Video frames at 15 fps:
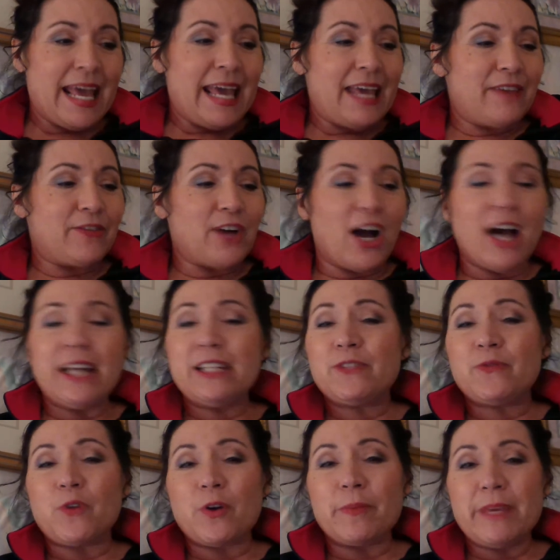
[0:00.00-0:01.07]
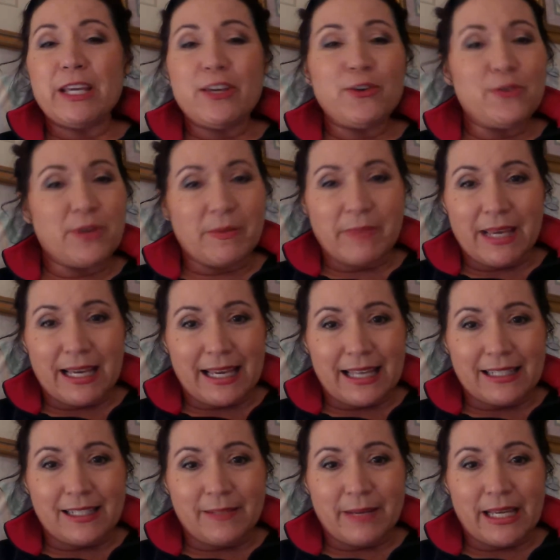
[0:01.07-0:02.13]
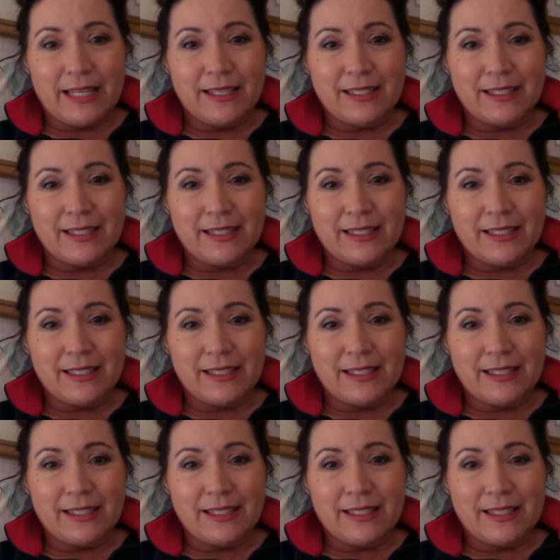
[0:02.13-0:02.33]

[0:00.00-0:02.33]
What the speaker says: If God is for me, who can be against me?